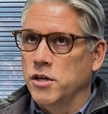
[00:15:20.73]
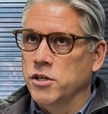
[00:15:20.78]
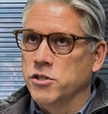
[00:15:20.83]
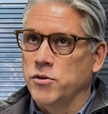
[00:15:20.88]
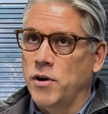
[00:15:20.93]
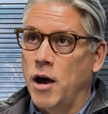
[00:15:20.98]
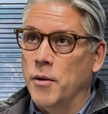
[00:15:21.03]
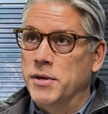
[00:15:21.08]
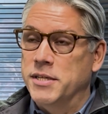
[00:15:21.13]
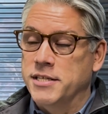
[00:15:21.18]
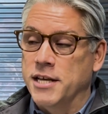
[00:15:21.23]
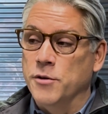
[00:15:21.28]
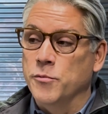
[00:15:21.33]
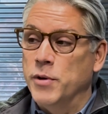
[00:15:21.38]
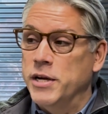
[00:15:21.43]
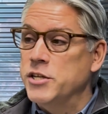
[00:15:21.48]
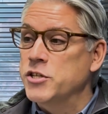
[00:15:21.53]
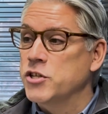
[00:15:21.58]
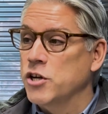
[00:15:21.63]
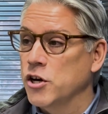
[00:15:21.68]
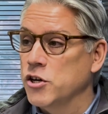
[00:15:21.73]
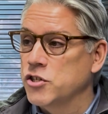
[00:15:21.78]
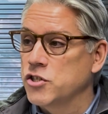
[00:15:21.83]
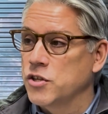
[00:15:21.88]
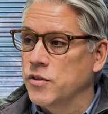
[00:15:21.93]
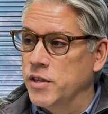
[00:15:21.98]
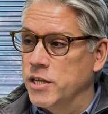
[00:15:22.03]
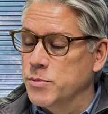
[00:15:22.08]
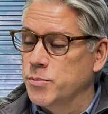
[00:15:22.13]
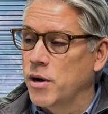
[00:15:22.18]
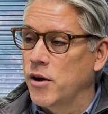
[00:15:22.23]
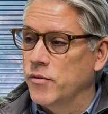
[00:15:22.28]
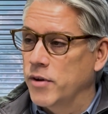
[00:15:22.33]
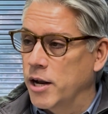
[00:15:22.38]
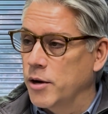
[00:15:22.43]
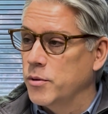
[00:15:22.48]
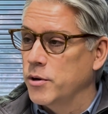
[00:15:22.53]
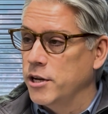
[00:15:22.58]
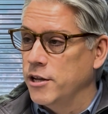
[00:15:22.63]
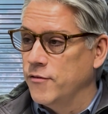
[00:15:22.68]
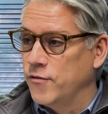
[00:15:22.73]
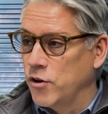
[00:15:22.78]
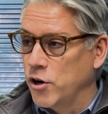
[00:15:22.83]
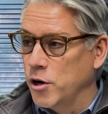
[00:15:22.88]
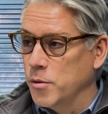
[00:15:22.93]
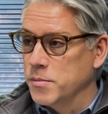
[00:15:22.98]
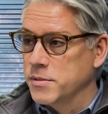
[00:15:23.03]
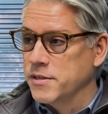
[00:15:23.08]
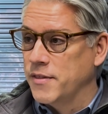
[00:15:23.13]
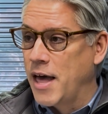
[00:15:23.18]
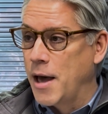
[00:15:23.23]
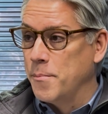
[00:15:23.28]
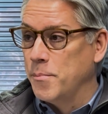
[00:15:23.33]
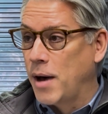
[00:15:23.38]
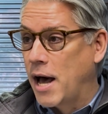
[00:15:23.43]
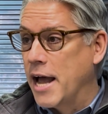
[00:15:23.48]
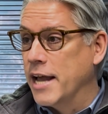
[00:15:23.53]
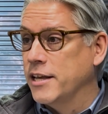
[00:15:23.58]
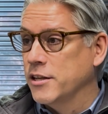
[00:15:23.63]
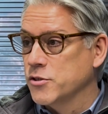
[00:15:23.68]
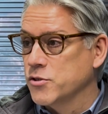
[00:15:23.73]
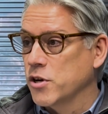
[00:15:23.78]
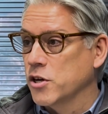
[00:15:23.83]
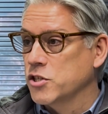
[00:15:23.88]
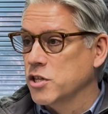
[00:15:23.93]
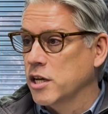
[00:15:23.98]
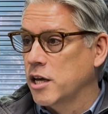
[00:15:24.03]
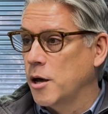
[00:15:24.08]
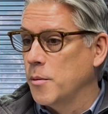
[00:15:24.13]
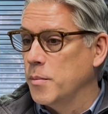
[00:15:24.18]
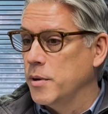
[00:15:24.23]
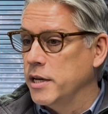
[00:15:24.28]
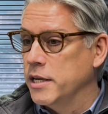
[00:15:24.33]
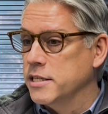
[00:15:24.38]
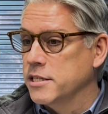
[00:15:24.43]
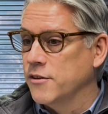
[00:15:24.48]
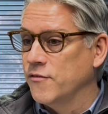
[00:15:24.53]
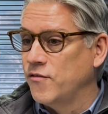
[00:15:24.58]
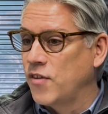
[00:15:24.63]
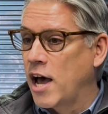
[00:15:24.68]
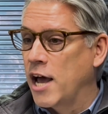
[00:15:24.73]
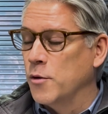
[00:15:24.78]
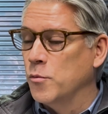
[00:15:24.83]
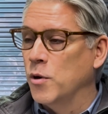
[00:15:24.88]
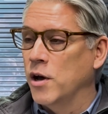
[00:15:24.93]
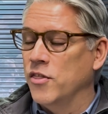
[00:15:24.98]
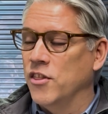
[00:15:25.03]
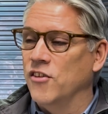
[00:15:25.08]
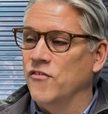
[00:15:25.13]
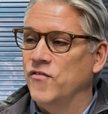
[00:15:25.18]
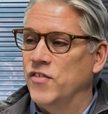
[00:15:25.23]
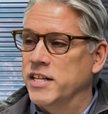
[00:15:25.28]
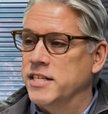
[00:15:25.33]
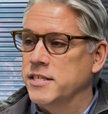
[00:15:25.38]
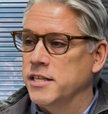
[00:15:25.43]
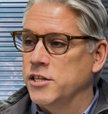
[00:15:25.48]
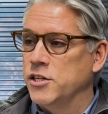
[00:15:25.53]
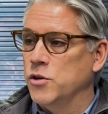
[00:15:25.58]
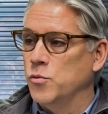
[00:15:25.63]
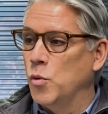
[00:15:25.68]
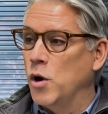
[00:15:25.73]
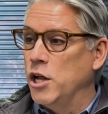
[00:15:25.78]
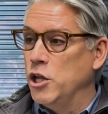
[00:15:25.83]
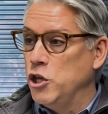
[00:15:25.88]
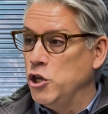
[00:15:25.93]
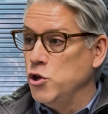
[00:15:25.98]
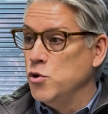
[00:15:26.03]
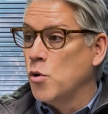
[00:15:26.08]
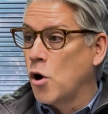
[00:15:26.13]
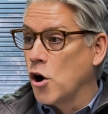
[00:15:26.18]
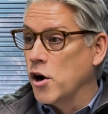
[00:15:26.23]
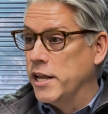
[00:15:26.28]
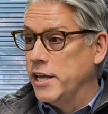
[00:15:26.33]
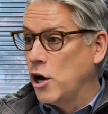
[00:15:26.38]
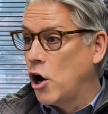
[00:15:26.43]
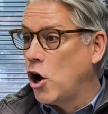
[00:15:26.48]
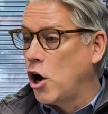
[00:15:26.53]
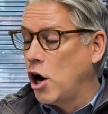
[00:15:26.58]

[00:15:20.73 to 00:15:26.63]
I would say research these private equity firms that buy construction companies and find one that fits into what you already are.